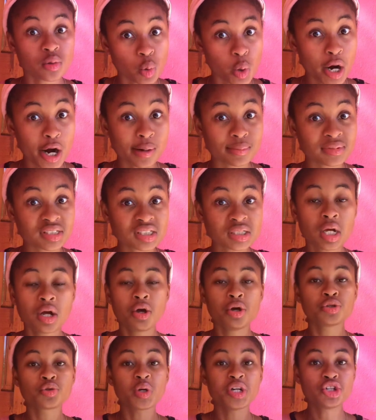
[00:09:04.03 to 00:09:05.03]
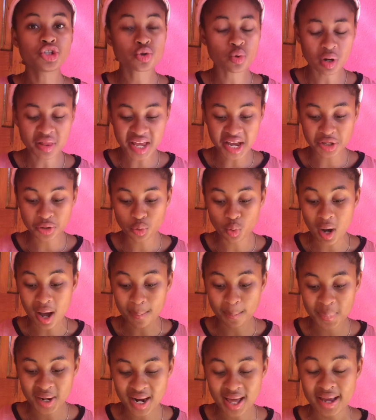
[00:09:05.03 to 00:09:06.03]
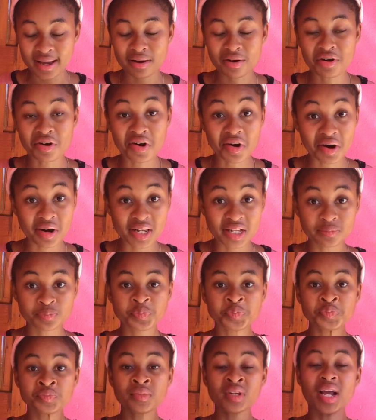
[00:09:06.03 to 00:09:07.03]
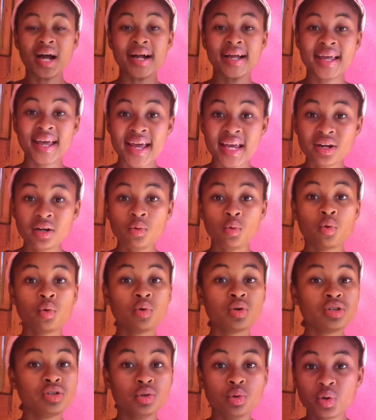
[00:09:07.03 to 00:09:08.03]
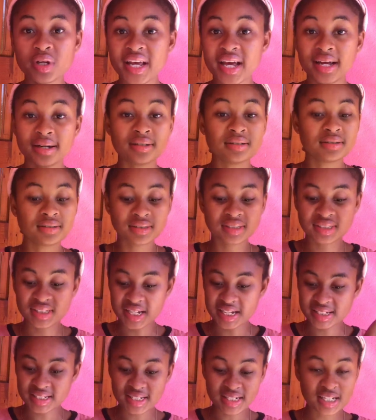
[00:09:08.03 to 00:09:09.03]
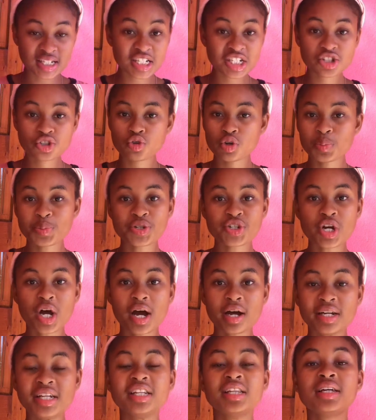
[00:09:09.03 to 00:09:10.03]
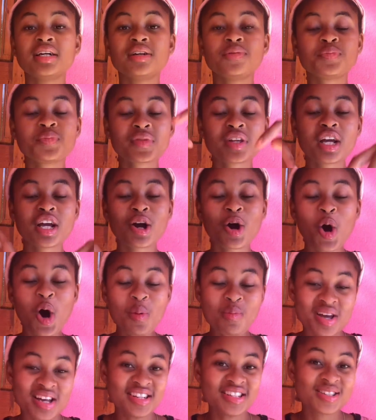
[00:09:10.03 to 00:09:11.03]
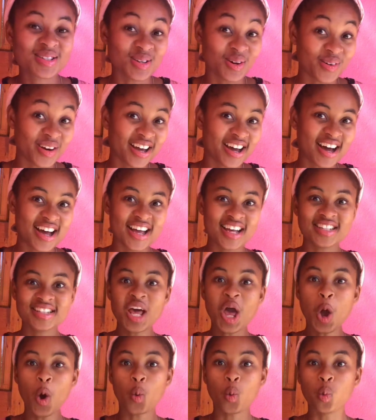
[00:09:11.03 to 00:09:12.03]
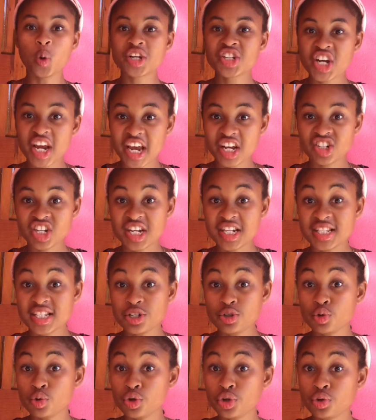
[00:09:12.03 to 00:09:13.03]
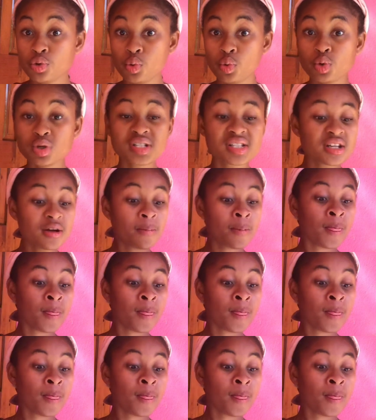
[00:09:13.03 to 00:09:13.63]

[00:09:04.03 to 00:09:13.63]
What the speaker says: Worms. So ensure that you apply early. Again, you can state in the description, in the comments, sorry guys, which agency you used.